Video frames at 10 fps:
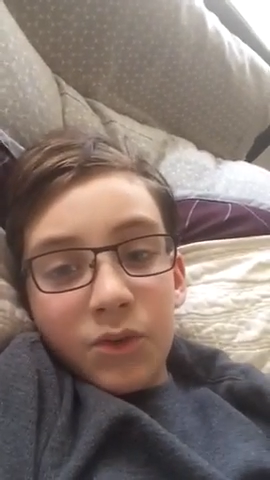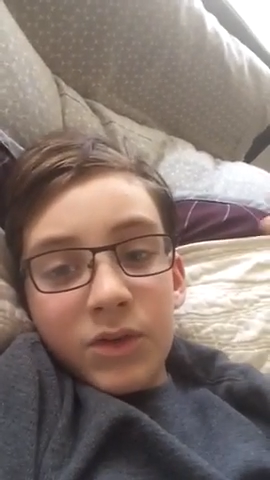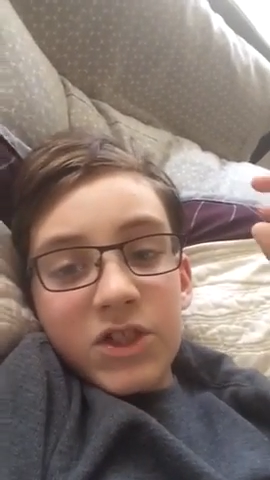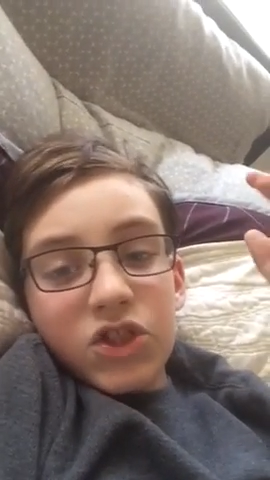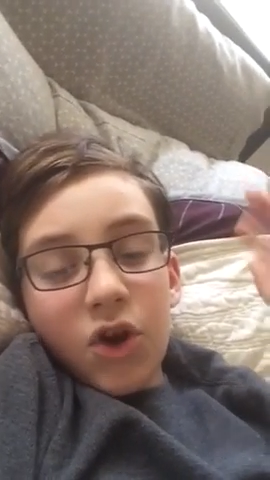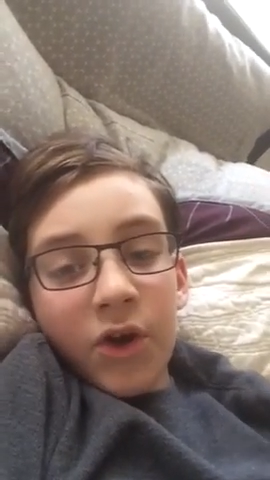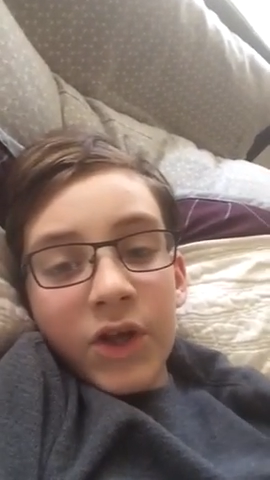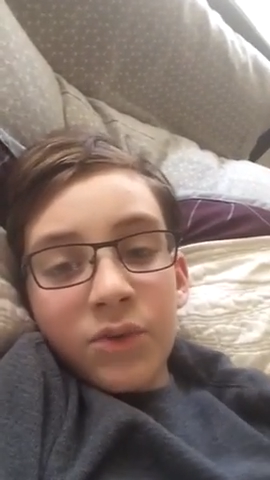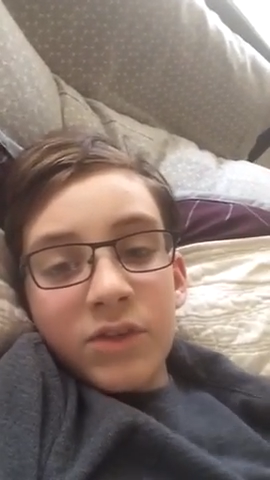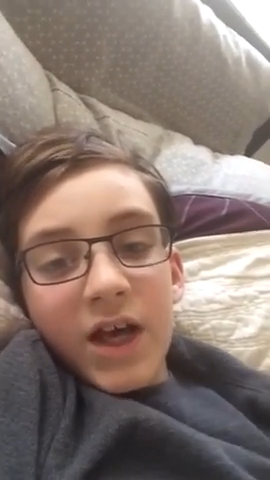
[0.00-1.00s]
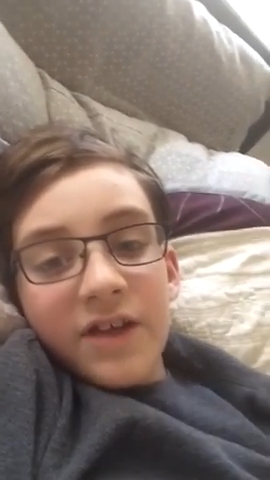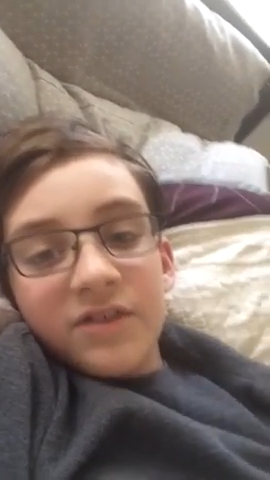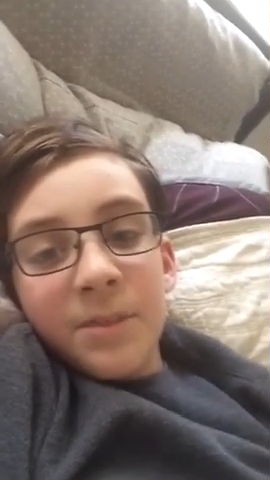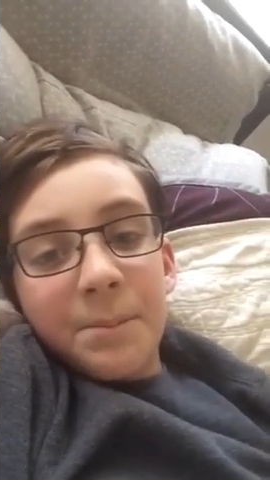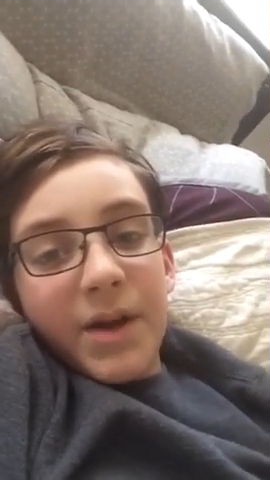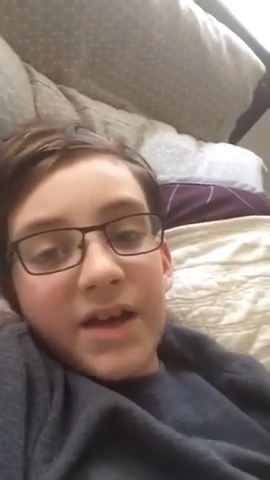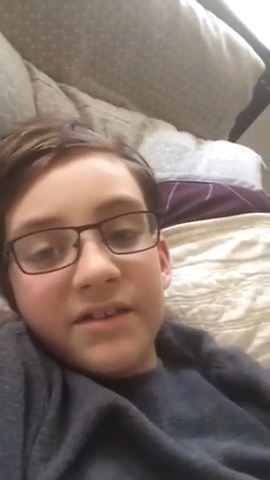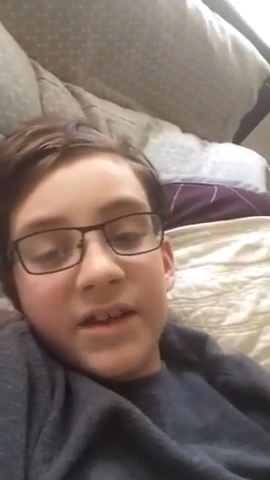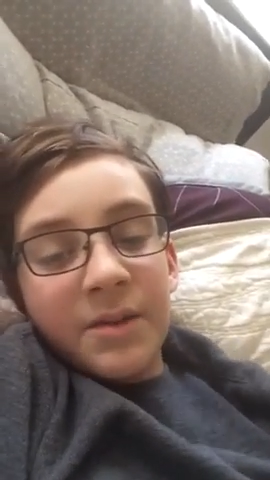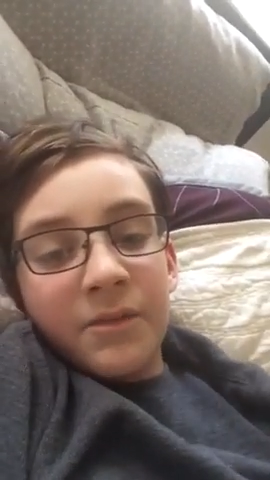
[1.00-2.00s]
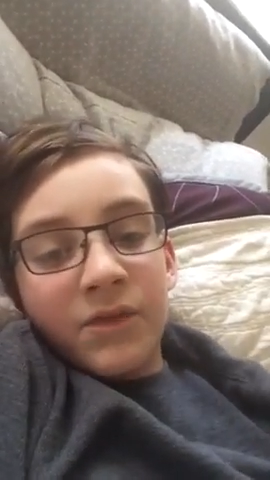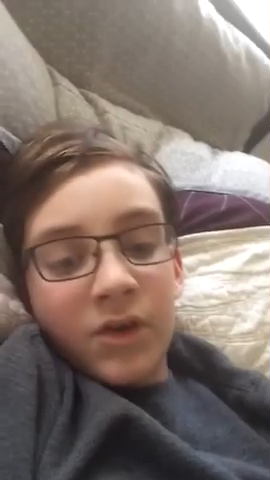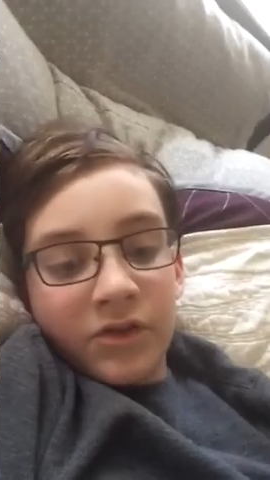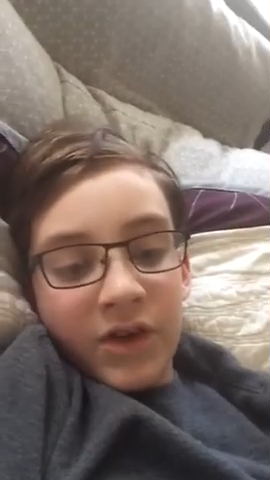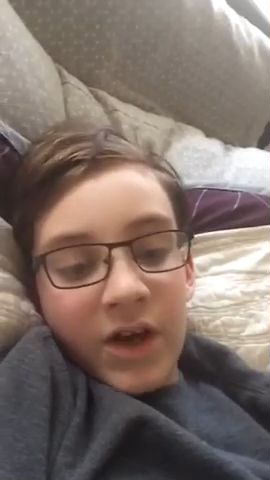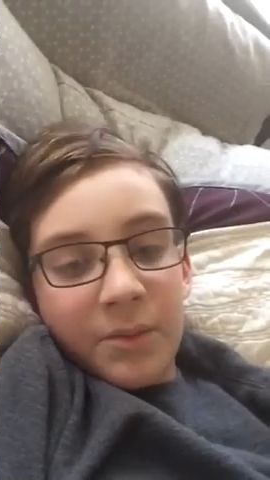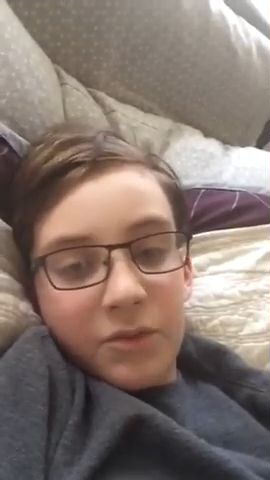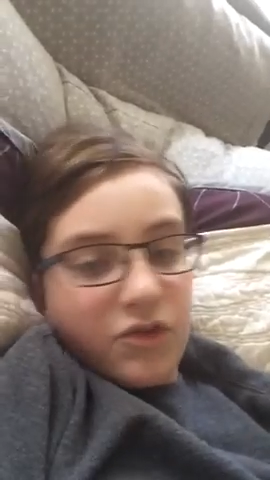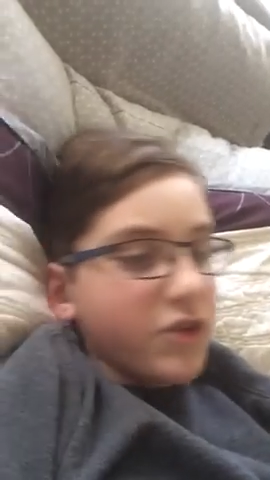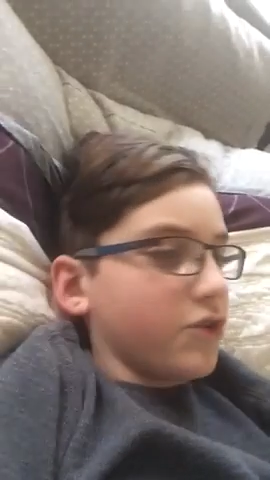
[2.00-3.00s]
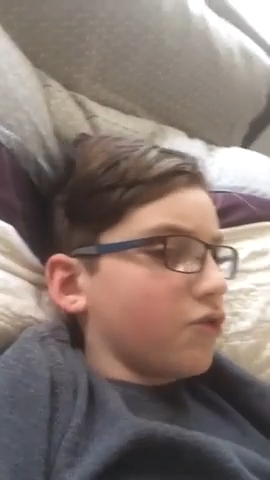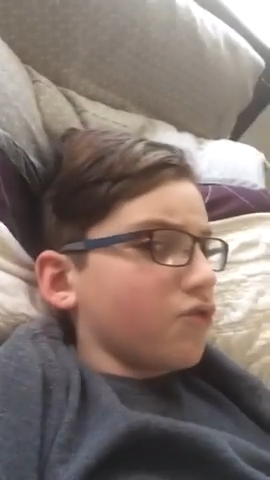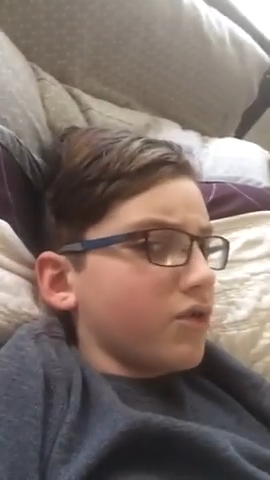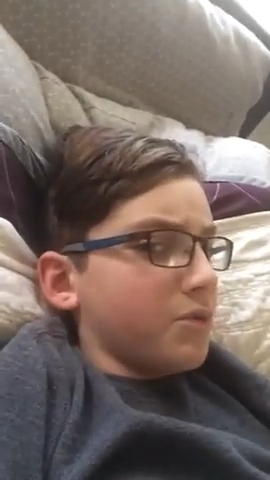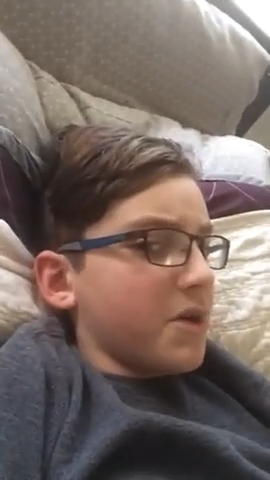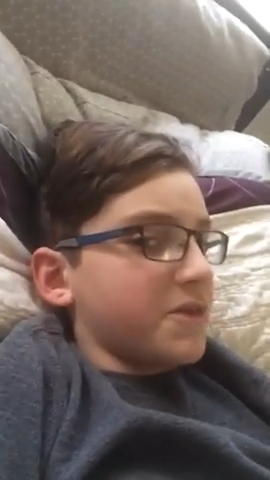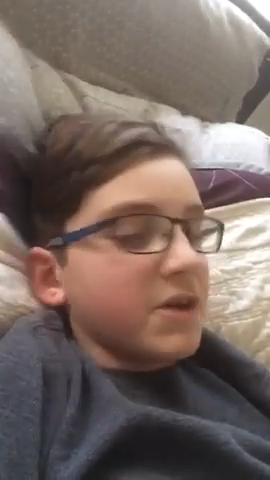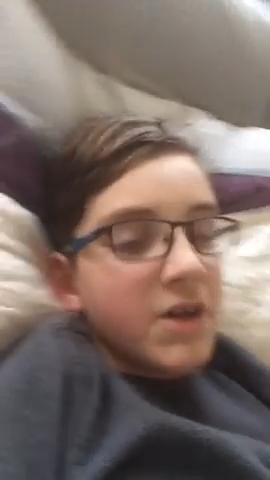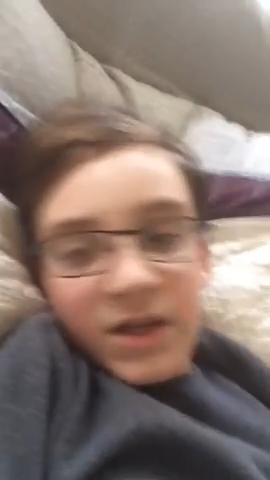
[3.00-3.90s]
which is argued as the best game of all time, which I don't agree with.